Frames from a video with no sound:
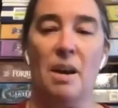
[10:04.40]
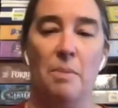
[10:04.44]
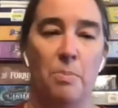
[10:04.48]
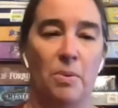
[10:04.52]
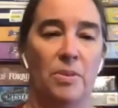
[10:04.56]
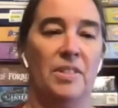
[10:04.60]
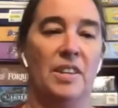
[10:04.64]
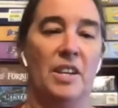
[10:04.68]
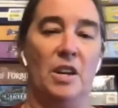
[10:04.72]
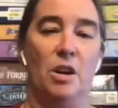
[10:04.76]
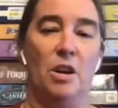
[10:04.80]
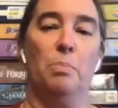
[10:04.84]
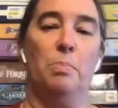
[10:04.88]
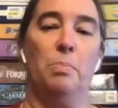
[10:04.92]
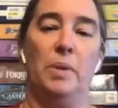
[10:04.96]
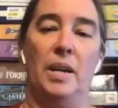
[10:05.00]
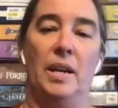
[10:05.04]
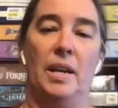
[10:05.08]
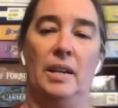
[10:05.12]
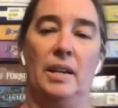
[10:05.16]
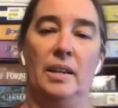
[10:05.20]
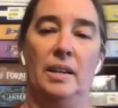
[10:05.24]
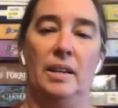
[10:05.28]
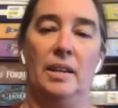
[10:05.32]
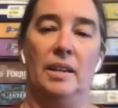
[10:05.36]
coming up with the
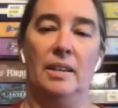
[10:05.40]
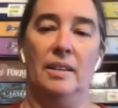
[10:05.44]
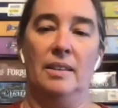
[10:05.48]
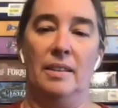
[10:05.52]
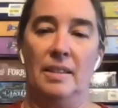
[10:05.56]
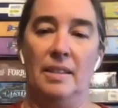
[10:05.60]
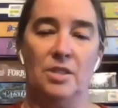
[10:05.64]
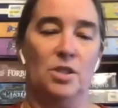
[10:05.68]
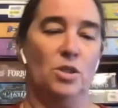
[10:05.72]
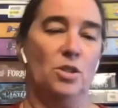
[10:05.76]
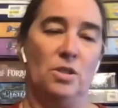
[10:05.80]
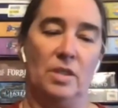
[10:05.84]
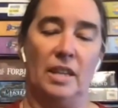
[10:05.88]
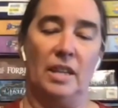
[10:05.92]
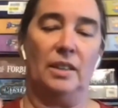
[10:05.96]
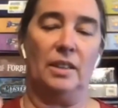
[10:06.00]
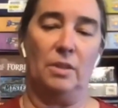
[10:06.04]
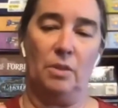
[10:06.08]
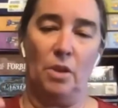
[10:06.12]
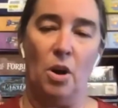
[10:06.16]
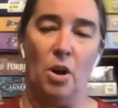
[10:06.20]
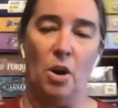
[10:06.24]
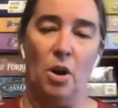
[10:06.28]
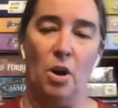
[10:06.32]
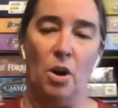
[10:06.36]
opening. And it's just
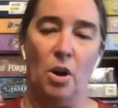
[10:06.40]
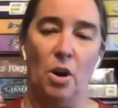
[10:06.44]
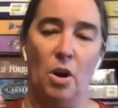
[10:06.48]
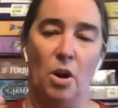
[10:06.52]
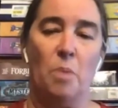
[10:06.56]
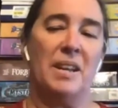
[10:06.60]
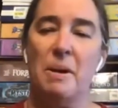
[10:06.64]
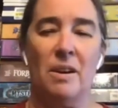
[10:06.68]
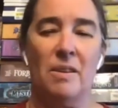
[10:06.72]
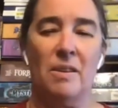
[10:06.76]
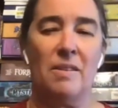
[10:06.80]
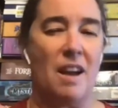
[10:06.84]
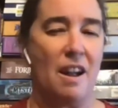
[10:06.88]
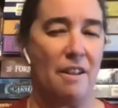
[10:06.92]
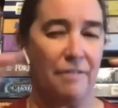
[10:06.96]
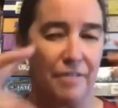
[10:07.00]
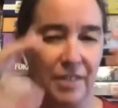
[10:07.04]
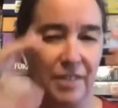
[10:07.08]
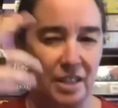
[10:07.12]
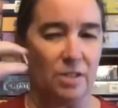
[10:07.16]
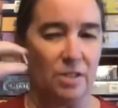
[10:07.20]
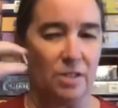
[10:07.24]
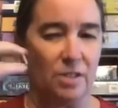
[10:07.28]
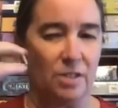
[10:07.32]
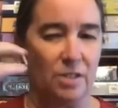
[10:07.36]
like the opening
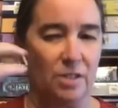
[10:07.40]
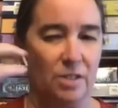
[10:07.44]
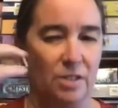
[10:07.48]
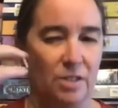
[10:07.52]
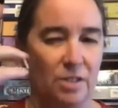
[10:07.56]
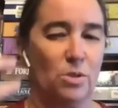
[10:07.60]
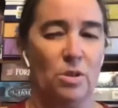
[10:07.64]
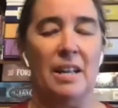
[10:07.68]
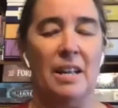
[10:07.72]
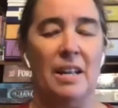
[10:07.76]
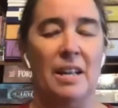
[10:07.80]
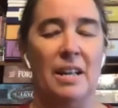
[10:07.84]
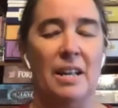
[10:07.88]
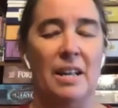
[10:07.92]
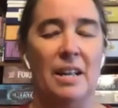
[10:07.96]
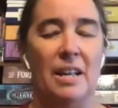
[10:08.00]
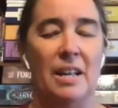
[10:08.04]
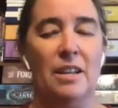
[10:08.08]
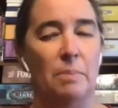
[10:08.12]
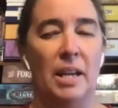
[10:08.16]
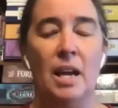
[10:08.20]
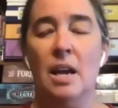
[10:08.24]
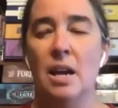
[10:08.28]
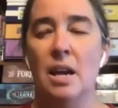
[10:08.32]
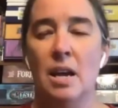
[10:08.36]
paragraph to introduce a
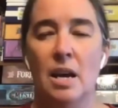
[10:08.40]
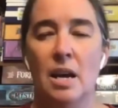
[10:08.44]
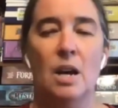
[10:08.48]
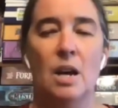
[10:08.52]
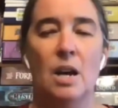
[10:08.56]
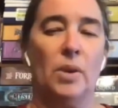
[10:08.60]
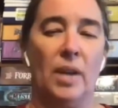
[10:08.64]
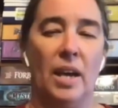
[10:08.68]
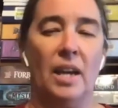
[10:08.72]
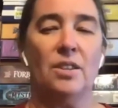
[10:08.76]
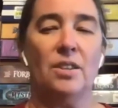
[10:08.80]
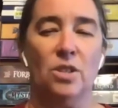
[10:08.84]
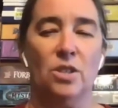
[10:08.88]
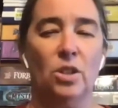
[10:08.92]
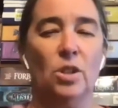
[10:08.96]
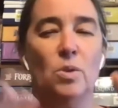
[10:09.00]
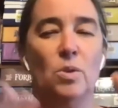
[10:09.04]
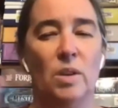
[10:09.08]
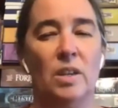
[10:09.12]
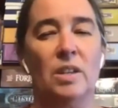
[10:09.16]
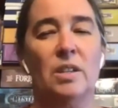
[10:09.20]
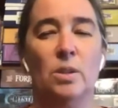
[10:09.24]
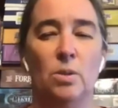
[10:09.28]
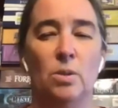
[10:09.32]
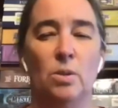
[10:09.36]
page. And I'm like,
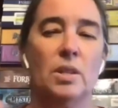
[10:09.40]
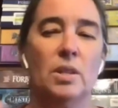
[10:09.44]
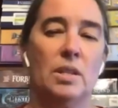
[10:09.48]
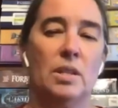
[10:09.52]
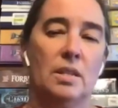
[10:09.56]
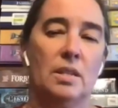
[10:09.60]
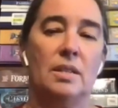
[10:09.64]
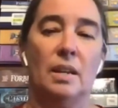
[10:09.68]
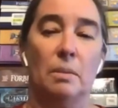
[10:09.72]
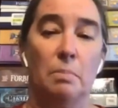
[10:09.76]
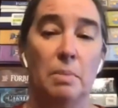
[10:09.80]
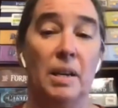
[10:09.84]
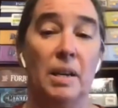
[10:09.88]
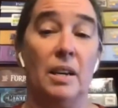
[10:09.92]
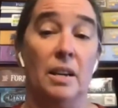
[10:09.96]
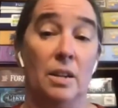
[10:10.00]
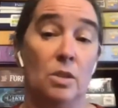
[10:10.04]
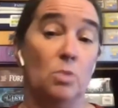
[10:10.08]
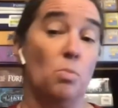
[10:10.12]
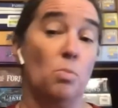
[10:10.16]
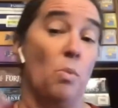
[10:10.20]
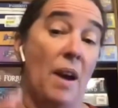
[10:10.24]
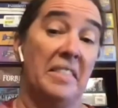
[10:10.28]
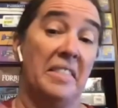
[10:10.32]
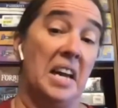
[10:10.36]
okay, so you can do this
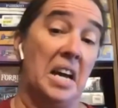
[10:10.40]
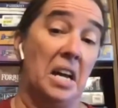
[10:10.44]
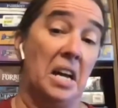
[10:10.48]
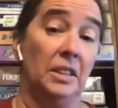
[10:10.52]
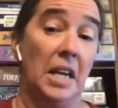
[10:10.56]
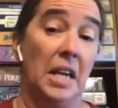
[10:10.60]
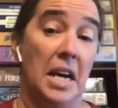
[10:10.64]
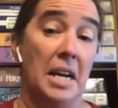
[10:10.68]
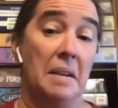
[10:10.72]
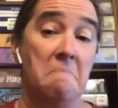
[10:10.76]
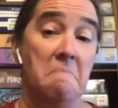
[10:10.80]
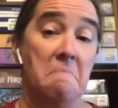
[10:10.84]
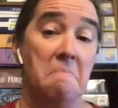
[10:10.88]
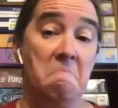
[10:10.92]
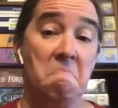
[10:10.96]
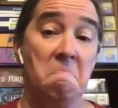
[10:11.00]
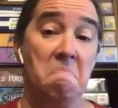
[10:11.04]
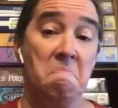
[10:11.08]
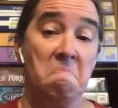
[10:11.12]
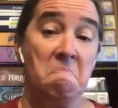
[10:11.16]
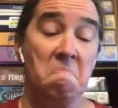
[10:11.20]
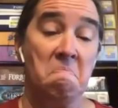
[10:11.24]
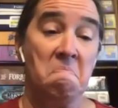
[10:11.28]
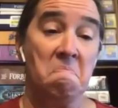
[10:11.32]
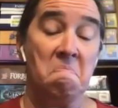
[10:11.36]
thing because why the hell
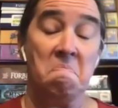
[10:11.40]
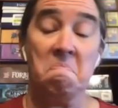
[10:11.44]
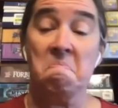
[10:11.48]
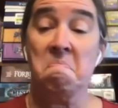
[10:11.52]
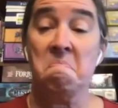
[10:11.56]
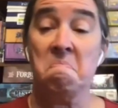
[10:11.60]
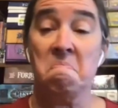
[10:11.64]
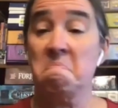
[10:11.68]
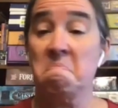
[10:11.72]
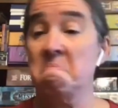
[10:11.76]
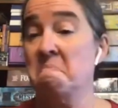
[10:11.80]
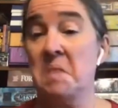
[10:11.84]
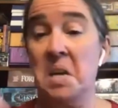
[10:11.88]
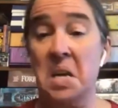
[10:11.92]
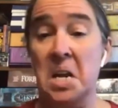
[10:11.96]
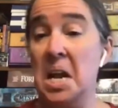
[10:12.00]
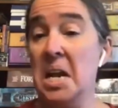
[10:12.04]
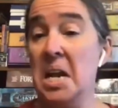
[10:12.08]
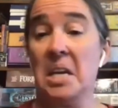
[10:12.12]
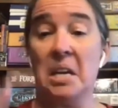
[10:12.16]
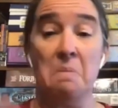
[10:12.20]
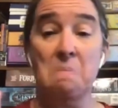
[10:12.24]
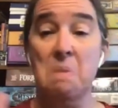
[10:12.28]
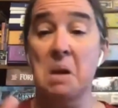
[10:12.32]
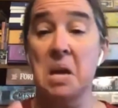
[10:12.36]
not?
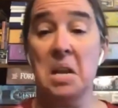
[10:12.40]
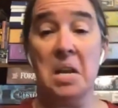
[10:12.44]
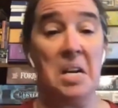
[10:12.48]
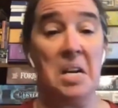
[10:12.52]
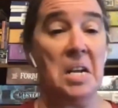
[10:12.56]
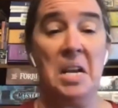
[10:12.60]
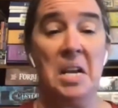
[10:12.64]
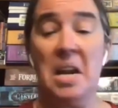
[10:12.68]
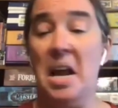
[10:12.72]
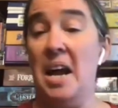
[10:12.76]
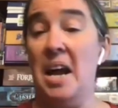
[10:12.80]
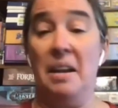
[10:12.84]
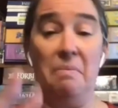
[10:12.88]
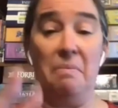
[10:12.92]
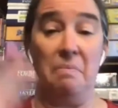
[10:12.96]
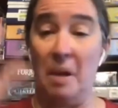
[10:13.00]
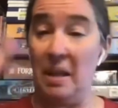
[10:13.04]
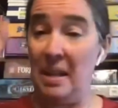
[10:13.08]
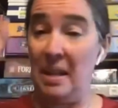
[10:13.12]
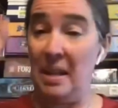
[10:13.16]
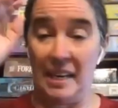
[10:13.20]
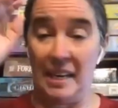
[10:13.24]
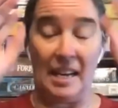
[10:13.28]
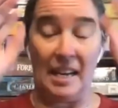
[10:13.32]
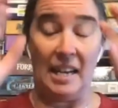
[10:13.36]
And I committed it.
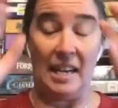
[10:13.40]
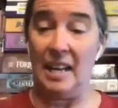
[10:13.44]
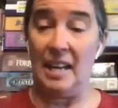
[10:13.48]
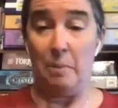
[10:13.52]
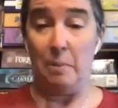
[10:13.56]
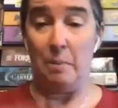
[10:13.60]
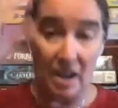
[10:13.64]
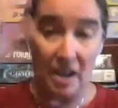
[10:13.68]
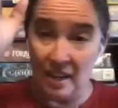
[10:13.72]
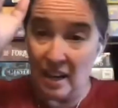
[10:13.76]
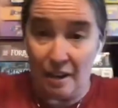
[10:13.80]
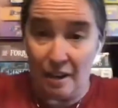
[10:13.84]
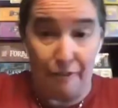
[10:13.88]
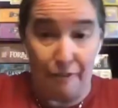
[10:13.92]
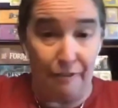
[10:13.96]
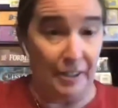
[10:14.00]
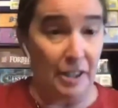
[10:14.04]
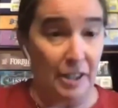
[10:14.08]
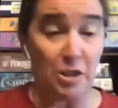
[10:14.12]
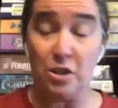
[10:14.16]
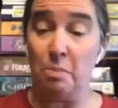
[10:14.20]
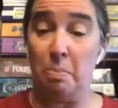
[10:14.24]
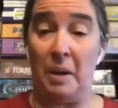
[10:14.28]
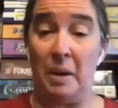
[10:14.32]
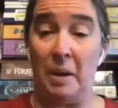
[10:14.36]
And I went
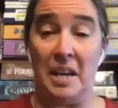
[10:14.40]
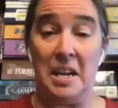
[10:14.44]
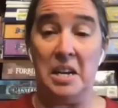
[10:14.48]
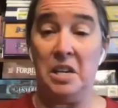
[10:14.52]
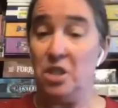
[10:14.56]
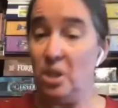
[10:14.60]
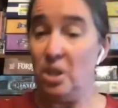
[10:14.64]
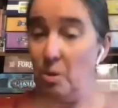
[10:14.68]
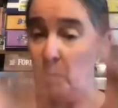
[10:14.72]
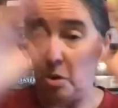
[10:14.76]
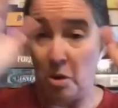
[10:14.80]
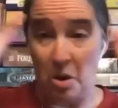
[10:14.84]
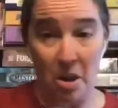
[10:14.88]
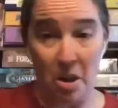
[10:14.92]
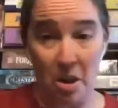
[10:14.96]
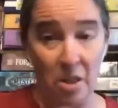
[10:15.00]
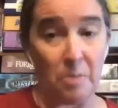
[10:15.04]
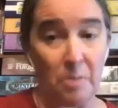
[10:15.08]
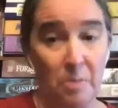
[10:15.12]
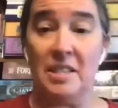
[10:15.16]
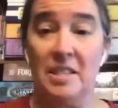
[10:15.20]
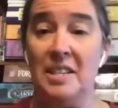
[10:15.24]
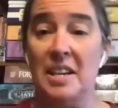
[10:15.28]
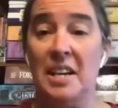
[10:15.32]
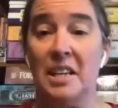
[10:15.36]
on, I finished the page, I
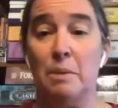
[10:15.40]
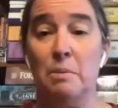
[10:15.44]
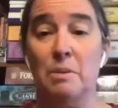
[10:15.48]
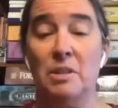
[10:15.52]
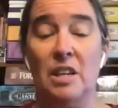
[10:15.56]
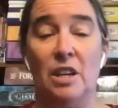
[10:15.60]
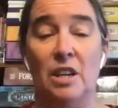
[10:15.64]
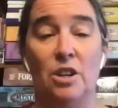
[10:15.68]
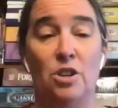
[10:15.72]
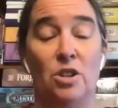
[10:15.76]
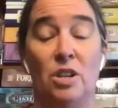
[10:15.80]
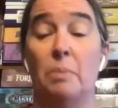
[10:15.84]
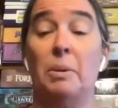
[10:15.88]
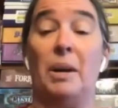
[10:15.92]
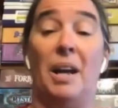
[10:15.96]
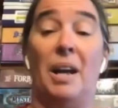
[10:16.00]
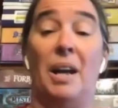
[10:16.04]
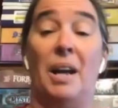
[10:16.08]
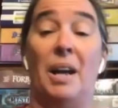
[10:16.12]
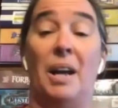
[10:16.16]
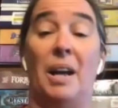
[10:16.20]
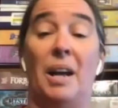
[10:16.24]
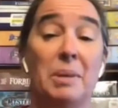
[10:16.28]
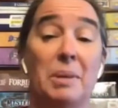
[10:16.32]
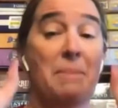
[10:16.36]
wrote all the rest of the documentation. I'm
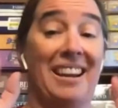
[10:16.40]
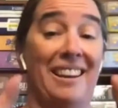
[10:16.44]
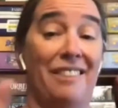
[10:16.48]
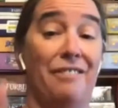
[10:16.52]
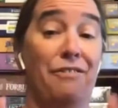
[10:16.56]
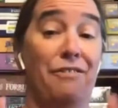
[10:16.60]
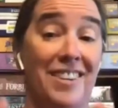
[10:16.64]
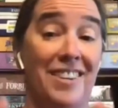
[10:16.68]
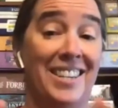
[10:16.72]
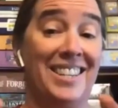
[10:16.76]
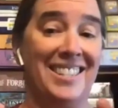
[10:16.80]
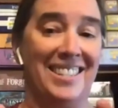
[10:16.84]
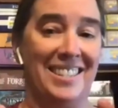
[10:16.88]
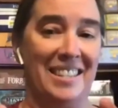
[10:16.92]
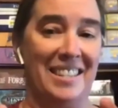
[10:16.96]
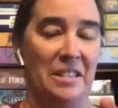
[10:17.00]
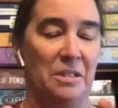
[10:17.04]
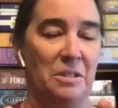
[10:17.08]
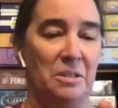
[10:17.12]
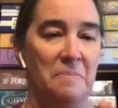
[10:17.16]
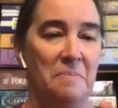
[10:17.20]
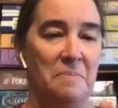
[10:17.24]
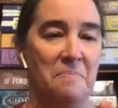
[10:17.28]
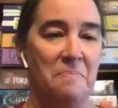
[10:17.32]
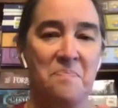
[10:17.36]
like, I'm gonna come back and
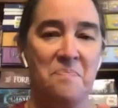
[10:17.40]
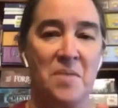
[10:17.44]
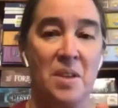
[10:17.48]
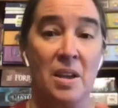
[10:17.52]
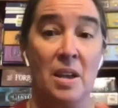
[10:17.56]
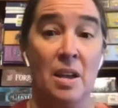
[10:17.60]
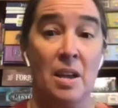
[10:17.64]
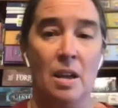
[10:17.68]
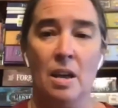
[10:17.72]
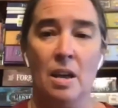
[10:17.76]
fix this.